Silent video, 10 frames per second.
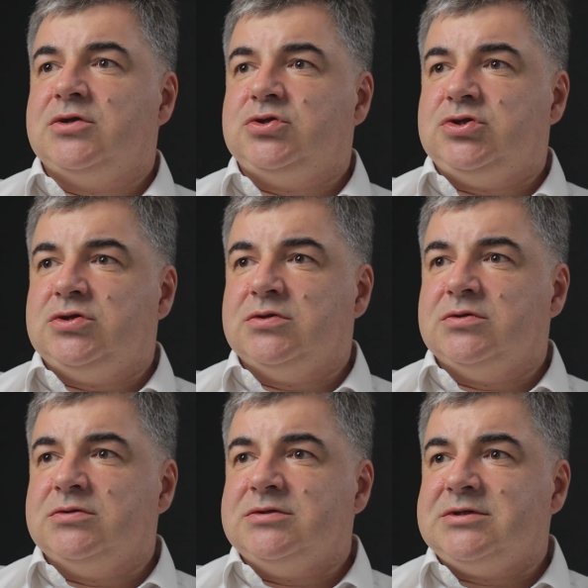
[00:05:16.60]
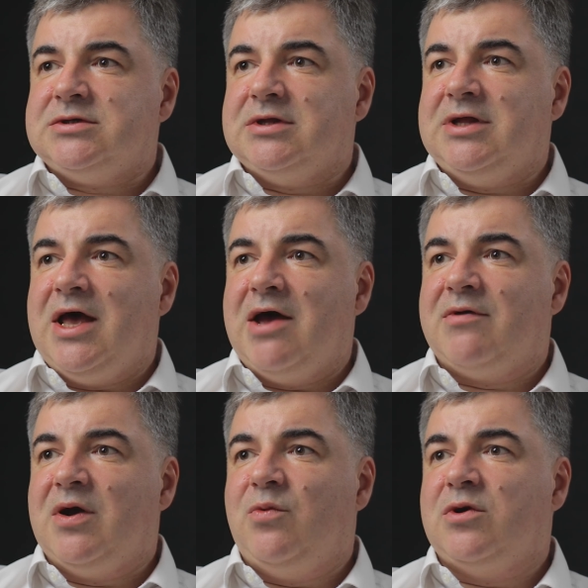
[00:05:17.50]
choose the
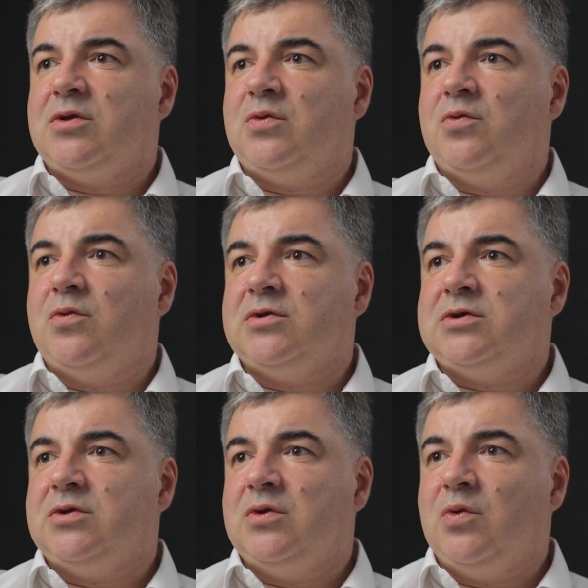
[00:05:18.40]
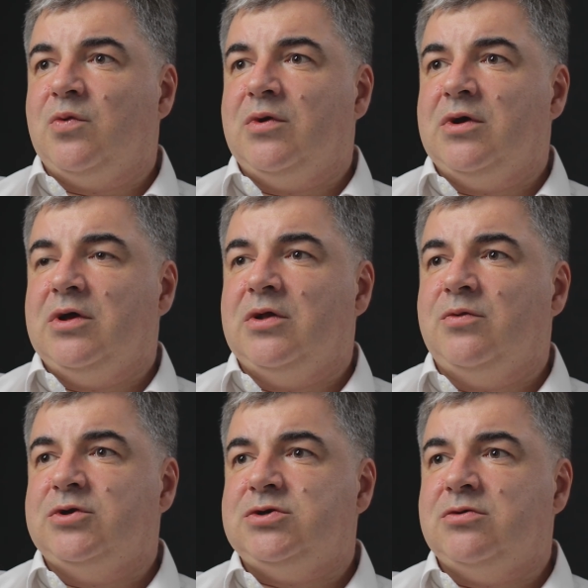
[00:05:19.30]
area what in
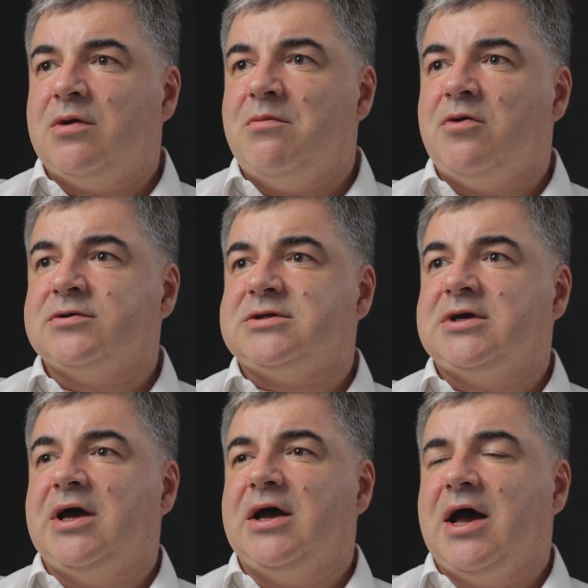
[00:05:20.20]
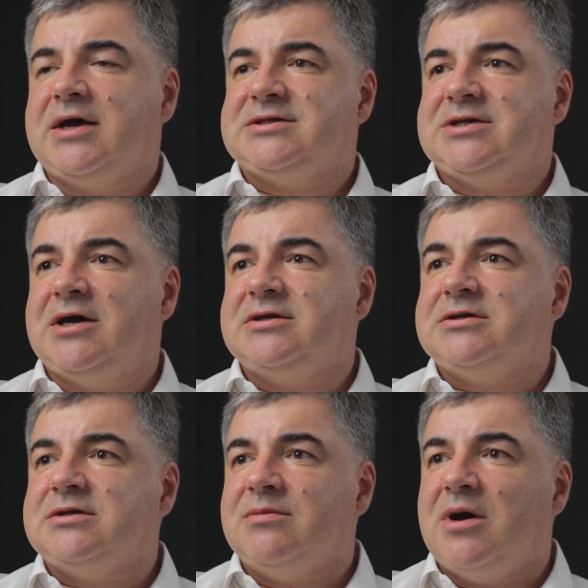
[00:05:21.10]
which you are most
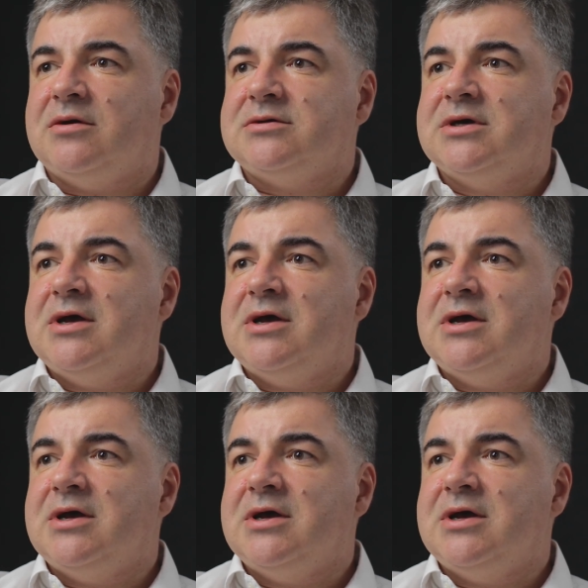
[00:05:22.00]
excited about,